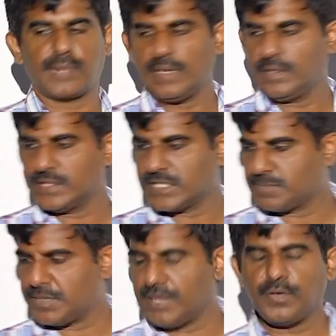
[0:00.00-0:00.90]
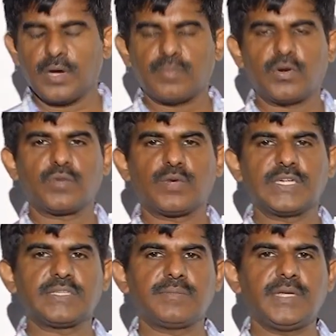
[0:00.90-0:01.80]
I'll just brief you about
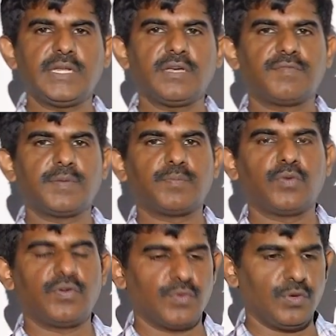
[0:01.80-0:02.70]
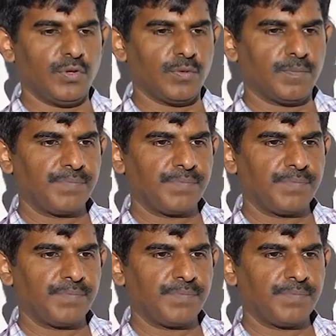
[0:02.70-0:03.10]
what is the meaning of a portfolio.